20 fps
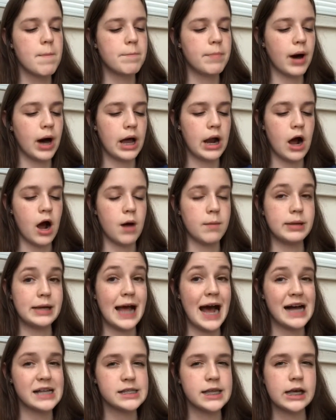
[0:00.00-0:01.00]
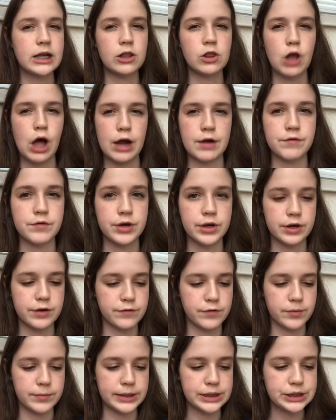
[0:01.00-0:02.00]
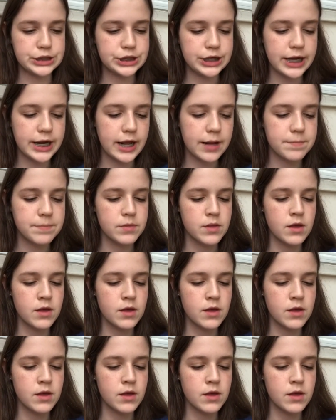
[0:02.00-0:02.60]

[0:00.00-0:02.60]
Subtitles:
but it has a lot of good information in it.